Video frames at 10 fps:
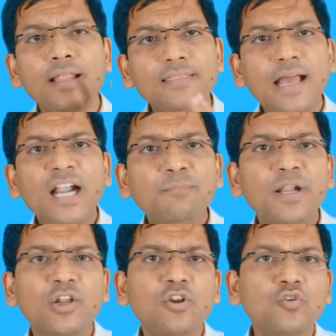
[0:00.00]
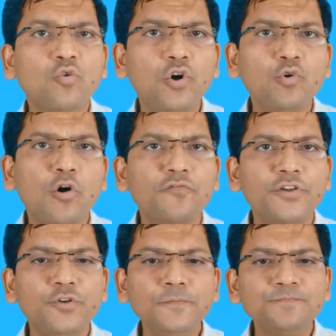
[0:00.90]
that particular role to offer
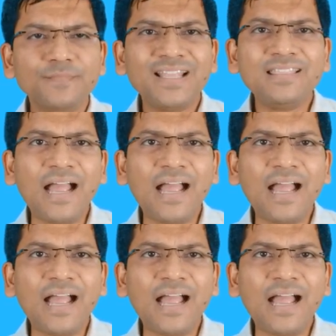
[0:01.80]
you. In